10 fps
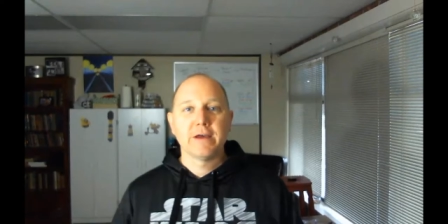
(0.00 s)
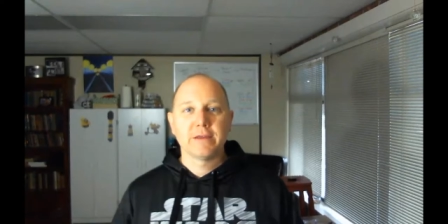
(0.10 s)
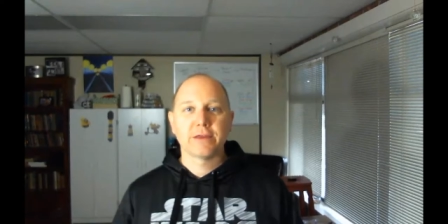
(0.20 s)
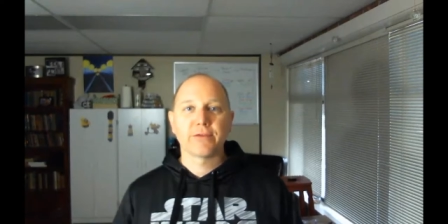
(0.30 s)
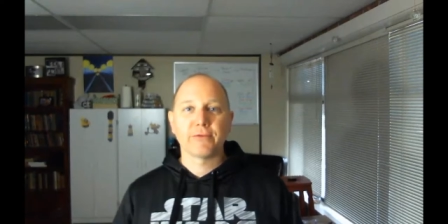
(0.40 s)

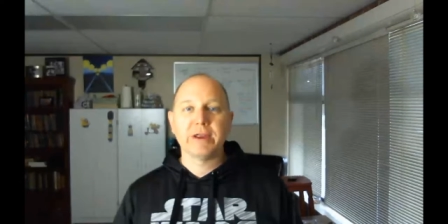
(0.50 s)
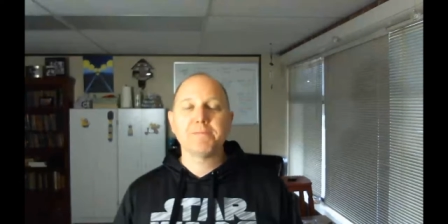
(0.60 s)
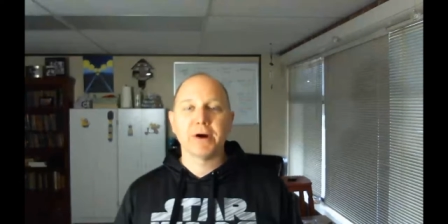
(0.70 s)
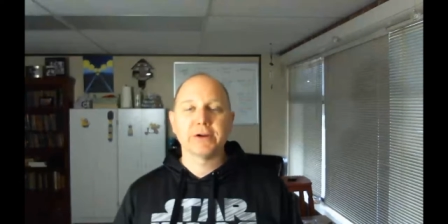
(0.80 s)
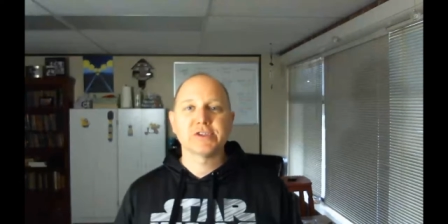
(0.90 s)
the three
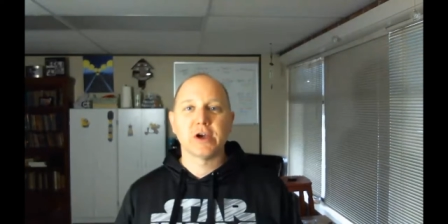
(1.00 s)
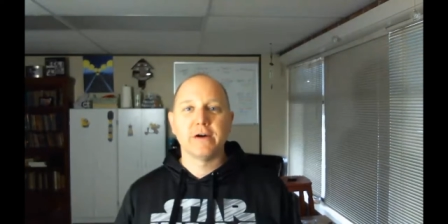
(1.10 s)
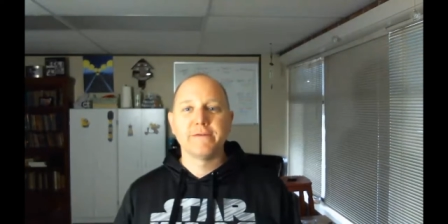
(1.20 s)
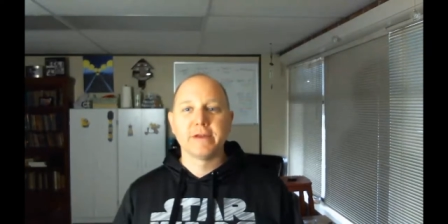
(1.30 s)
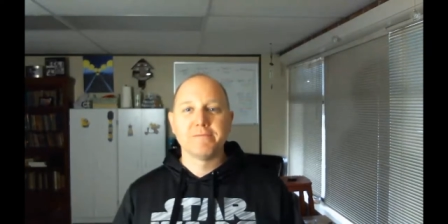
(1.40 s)
parts
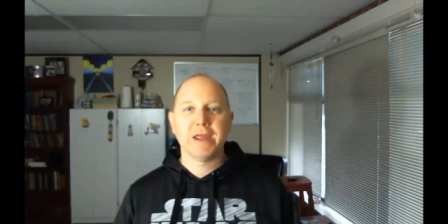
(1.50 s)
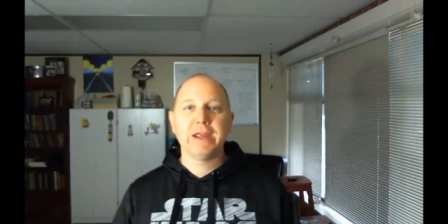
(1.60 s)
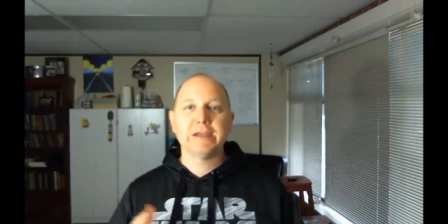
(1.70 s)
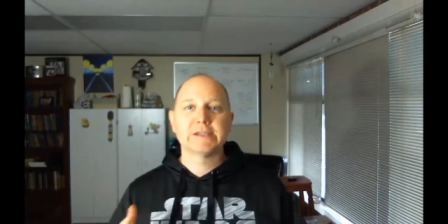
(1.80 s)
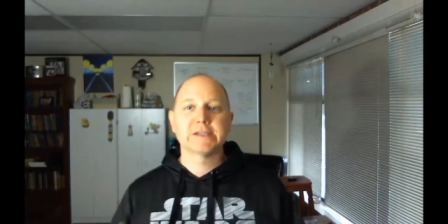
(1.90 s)
of the
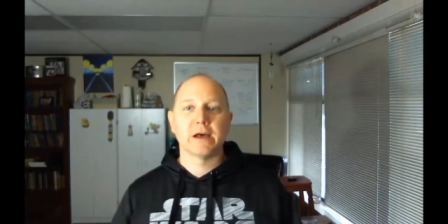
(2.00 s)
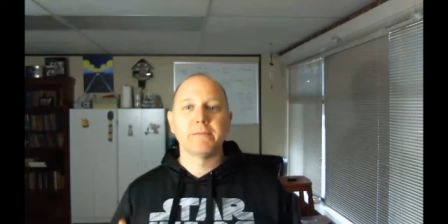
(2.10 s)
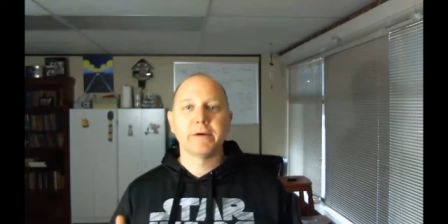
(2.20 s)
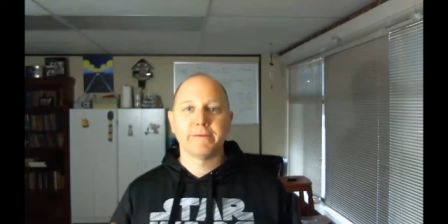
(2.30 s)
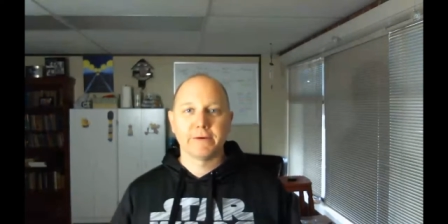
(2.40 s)
main
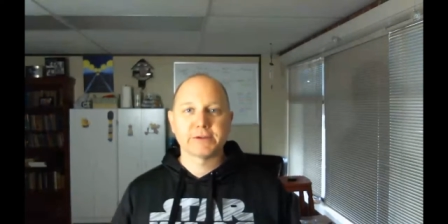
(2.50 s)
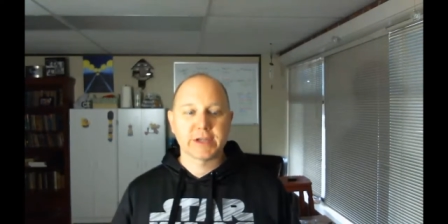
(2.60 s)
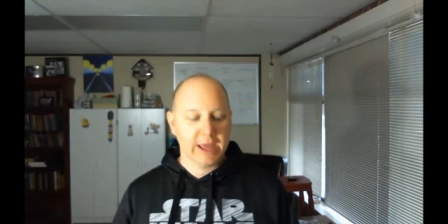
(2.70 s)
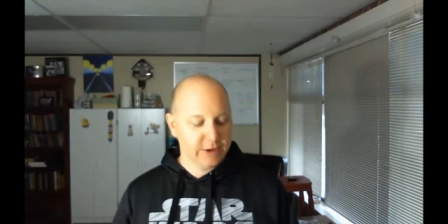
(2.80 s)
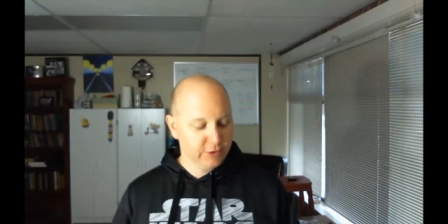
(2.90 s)
sub first
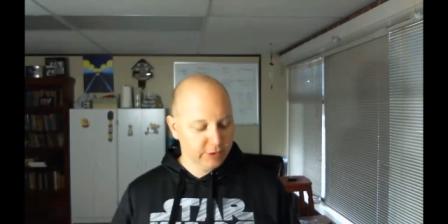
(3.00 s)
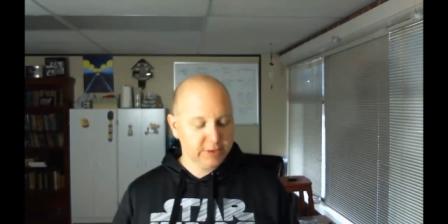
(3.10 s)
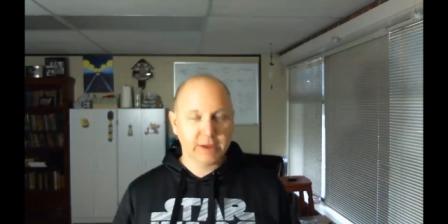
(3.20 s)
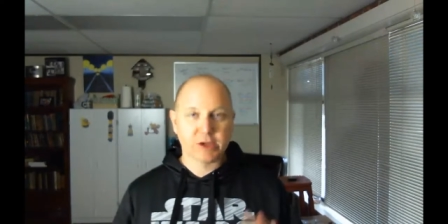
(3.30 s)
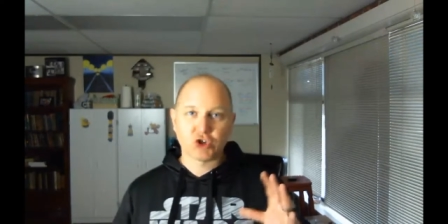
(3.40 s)

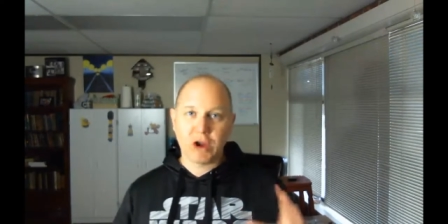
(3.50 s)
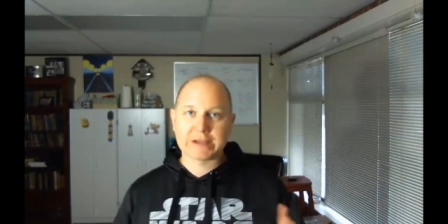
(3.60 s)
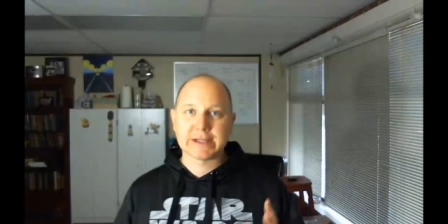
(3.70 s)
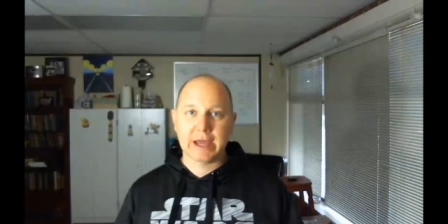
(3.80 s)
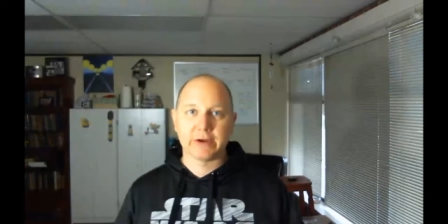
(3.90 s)
category, the
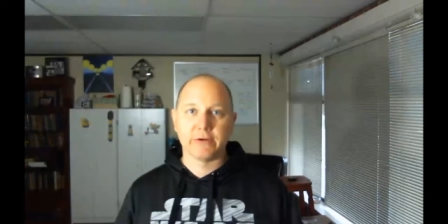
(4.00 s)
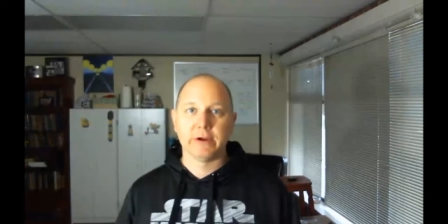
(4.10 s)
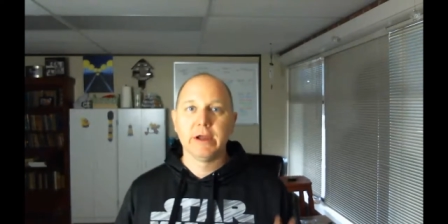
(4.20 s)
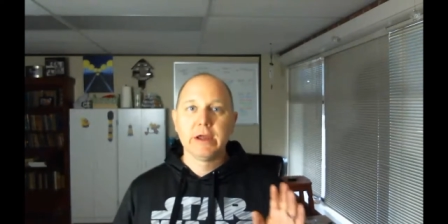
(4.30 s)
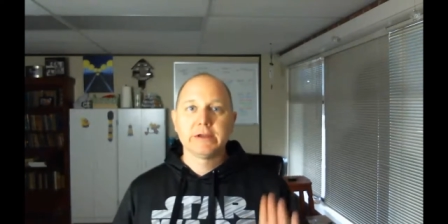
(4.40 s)
attract category.